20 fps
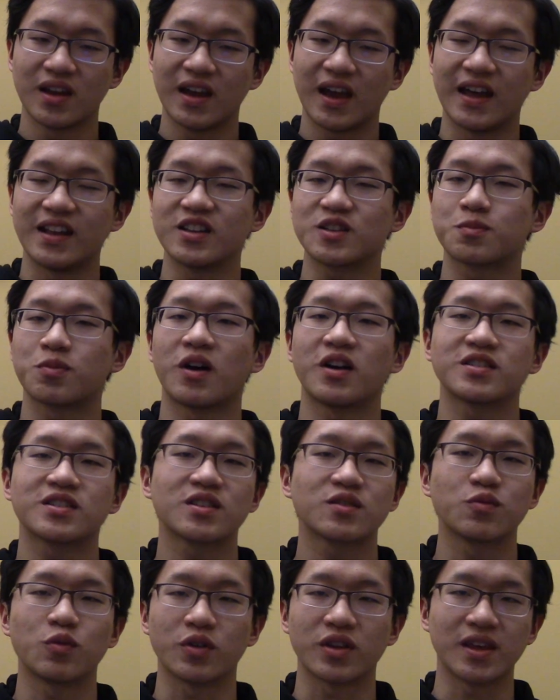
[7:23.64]
and this
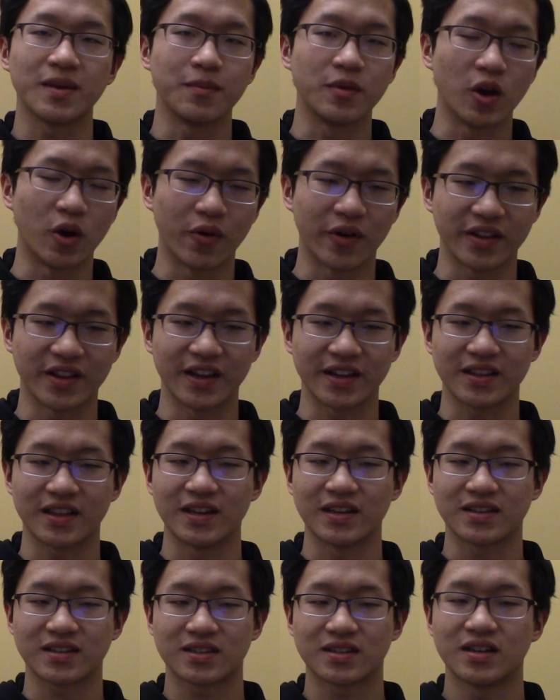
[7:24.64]
process will keep going like
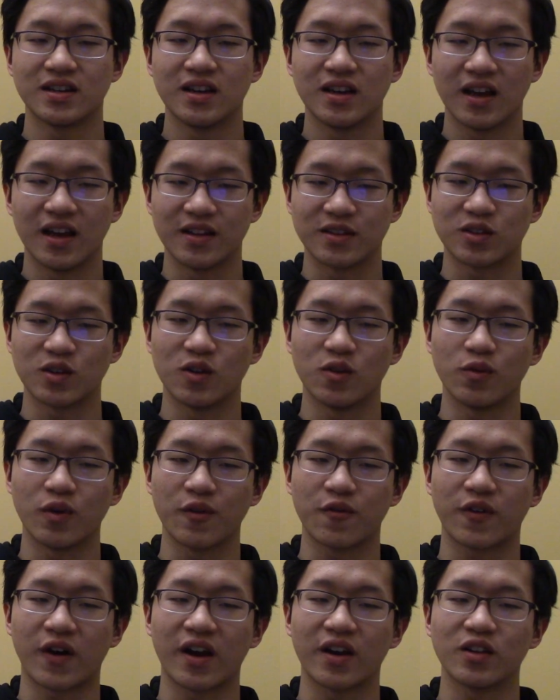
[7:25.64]
this until we
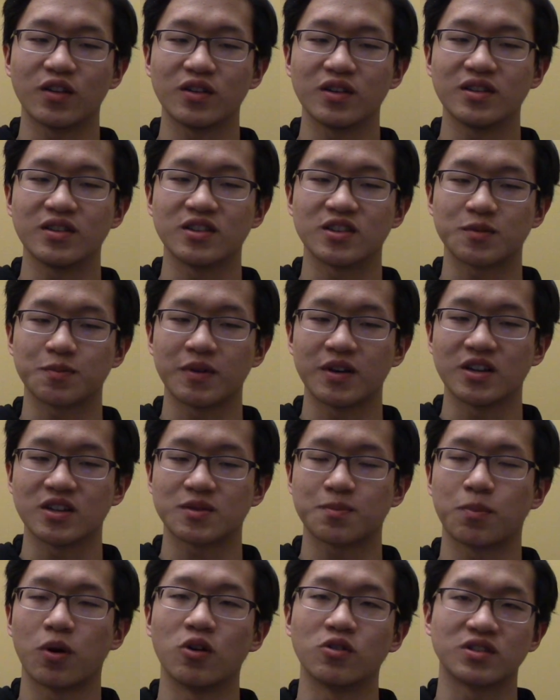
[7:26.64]
finally
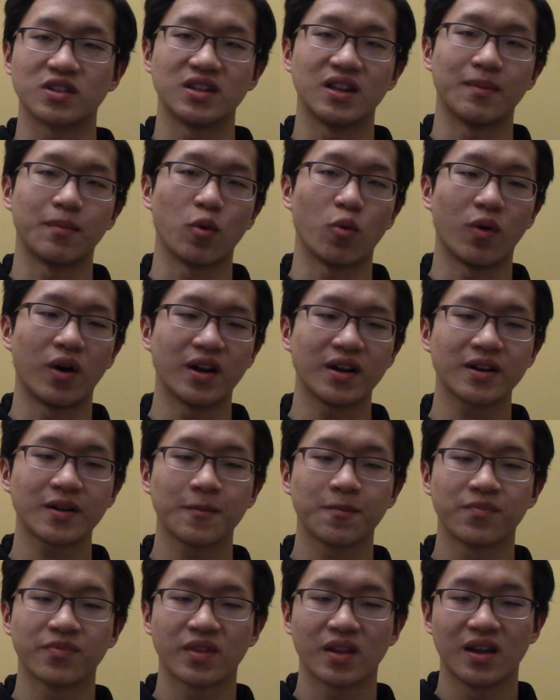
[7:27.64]
displace person number 1,
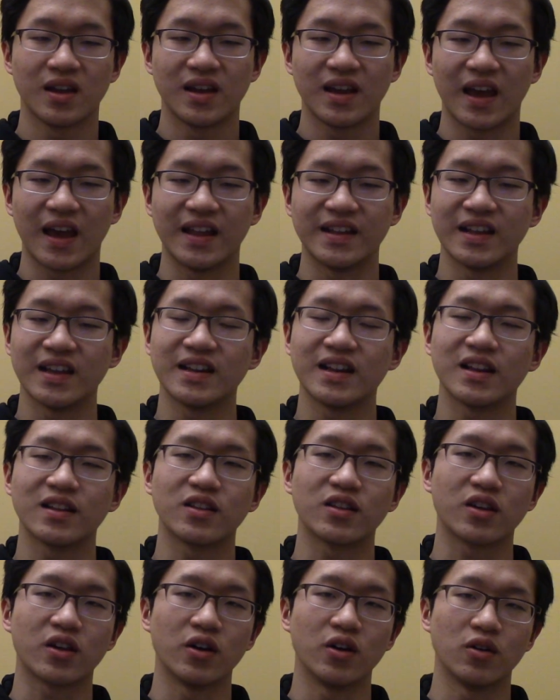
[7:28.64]
and they need
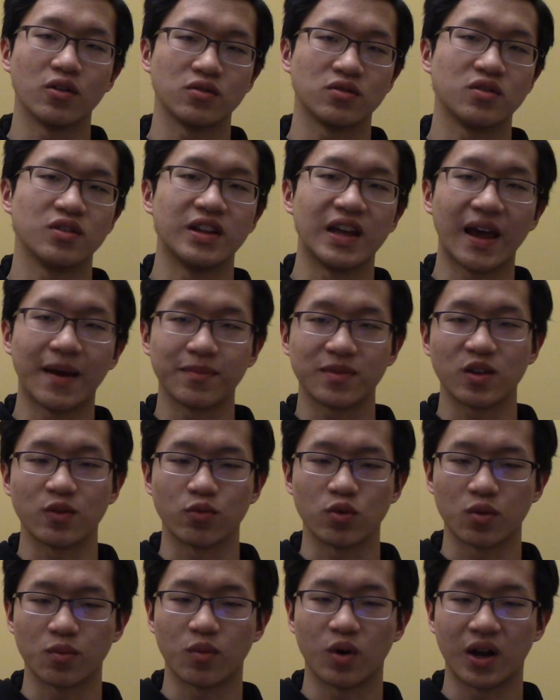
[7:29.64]
to go to the empty
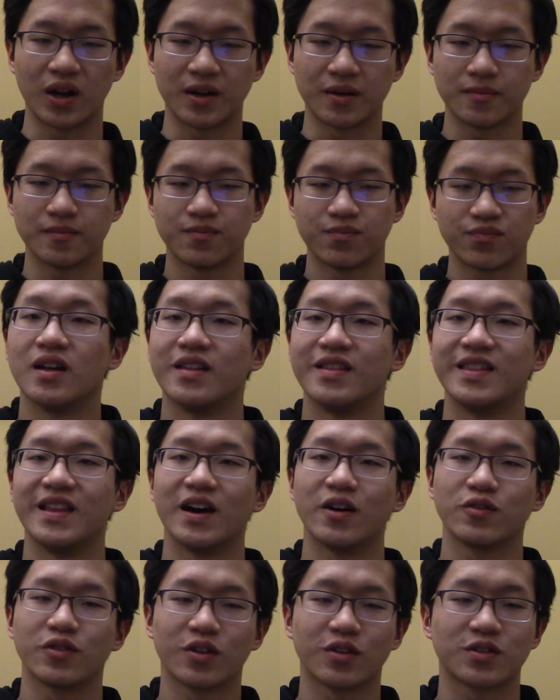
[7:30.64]
room 1.
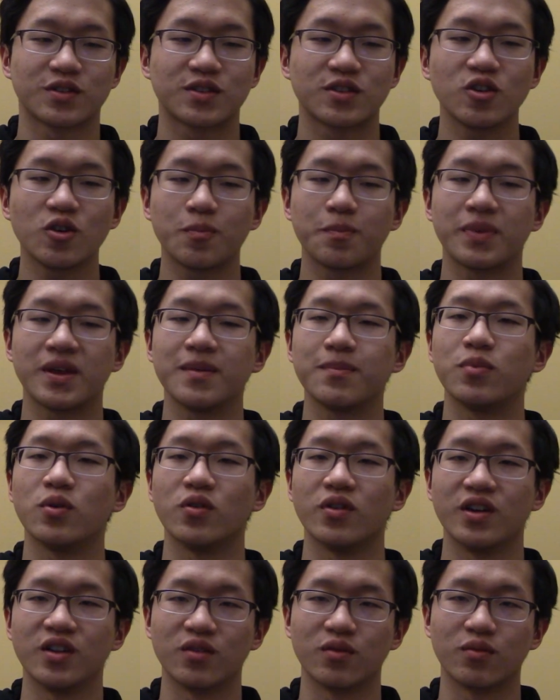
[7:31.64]
Now there are still
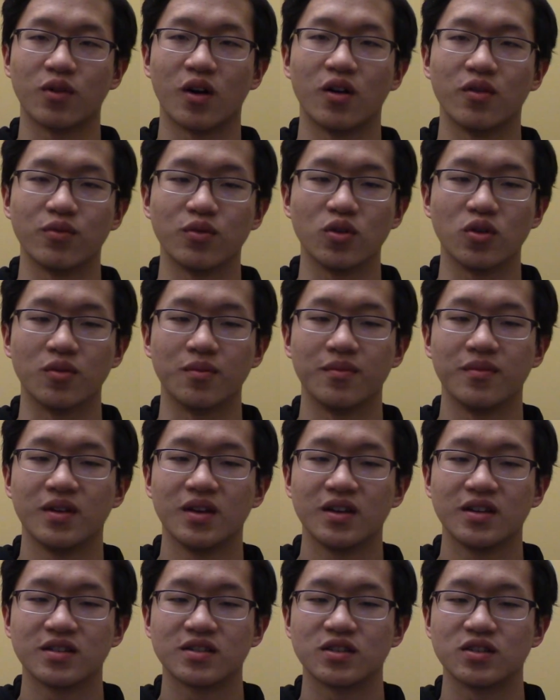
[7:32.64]
people in the wrong room,
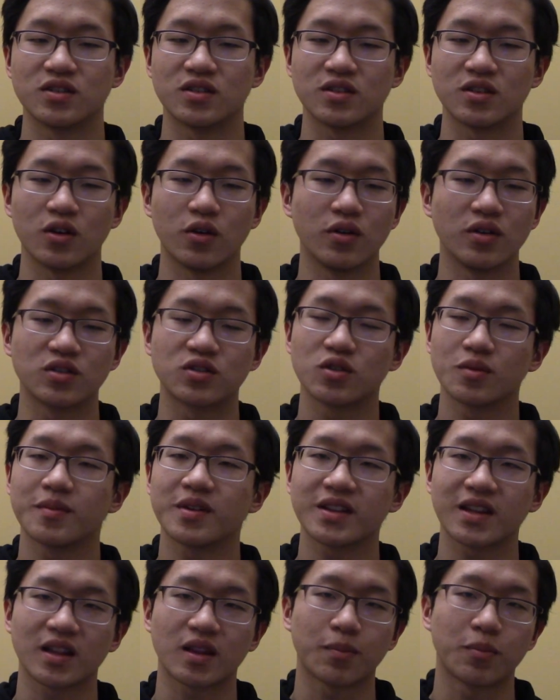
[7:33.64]
so
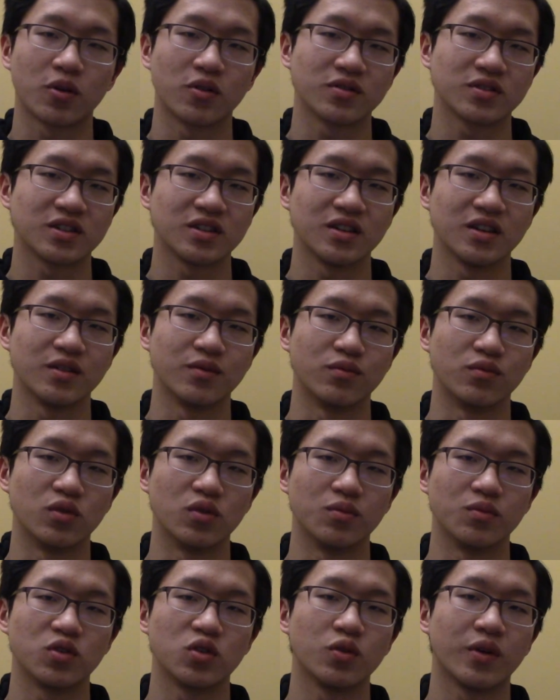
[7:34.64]
assuming that the person in
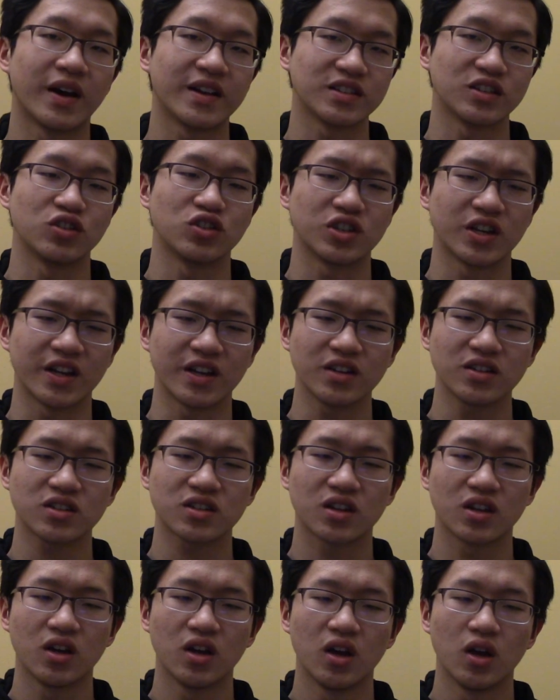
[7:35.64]
room 2 hasn't
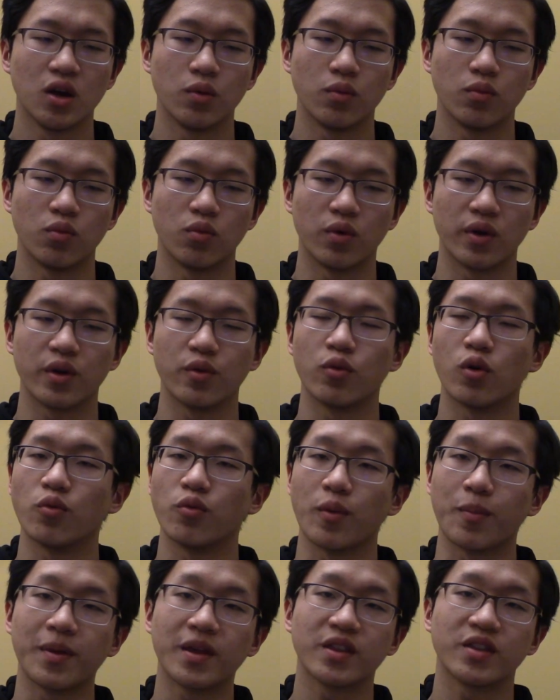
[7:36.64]
changed, we will
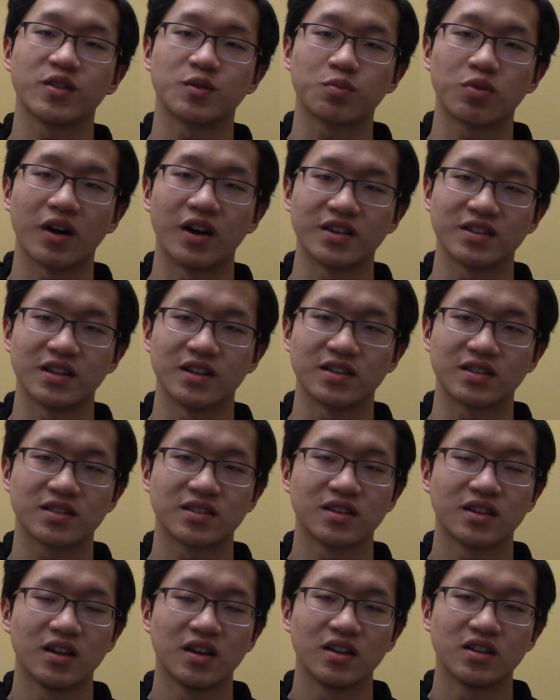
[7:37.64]
repeat this
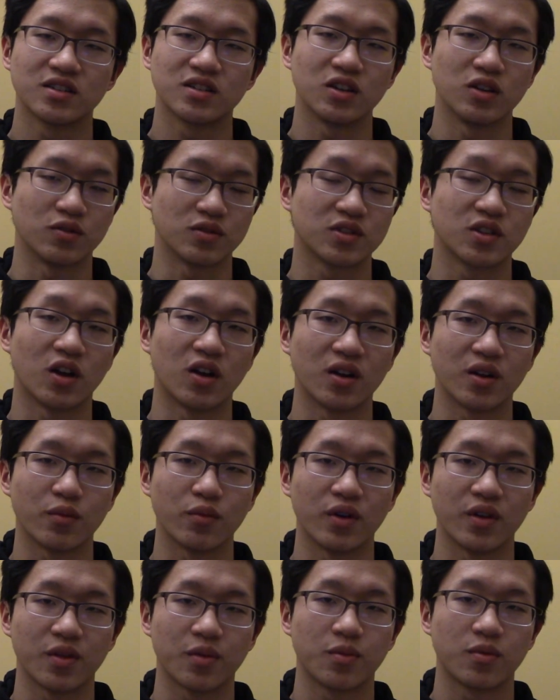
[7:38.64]
process, so starting
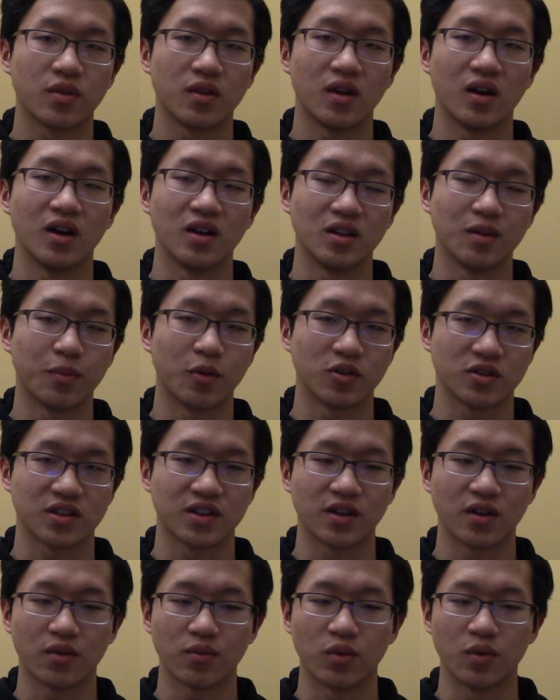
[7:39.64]
with the
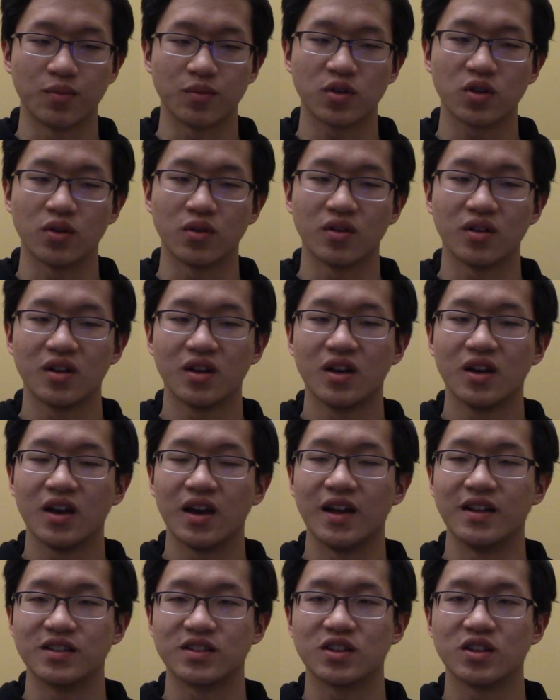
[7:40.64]
person in room 2,
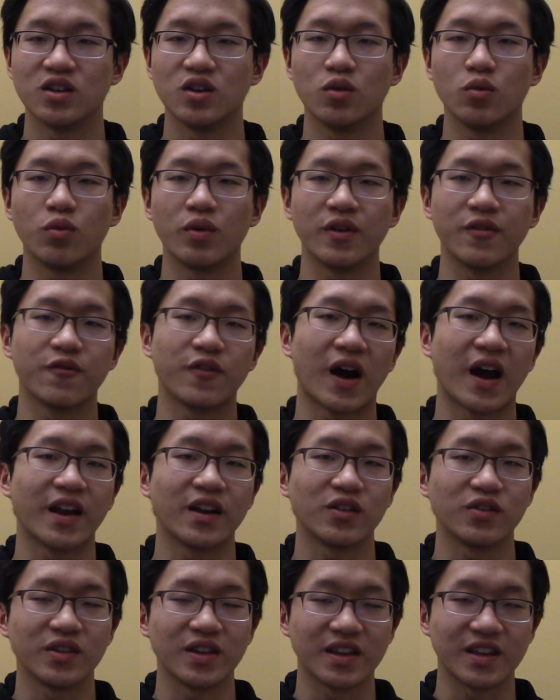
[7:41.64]
until we
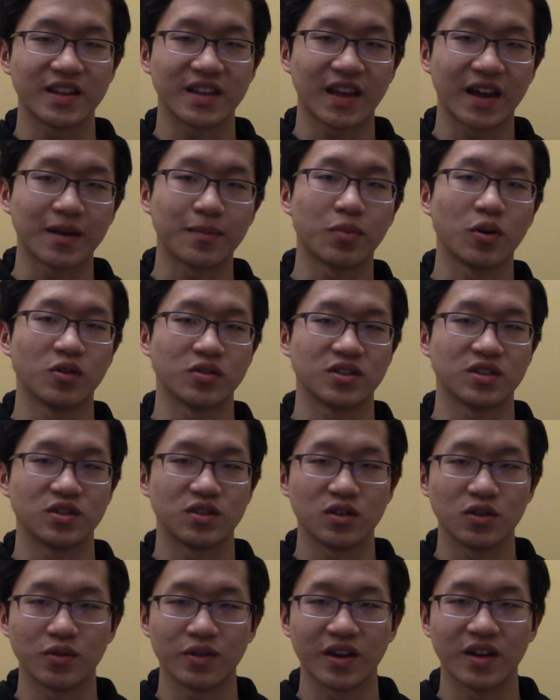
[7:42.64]
finally get person
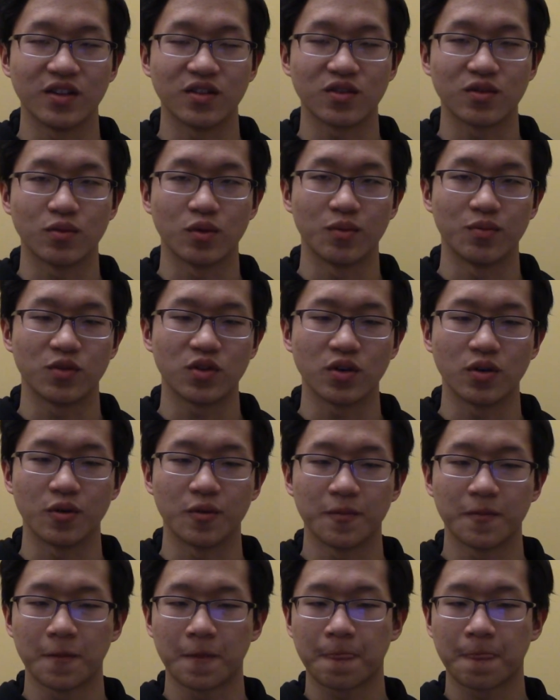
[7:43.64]
2 into room 2.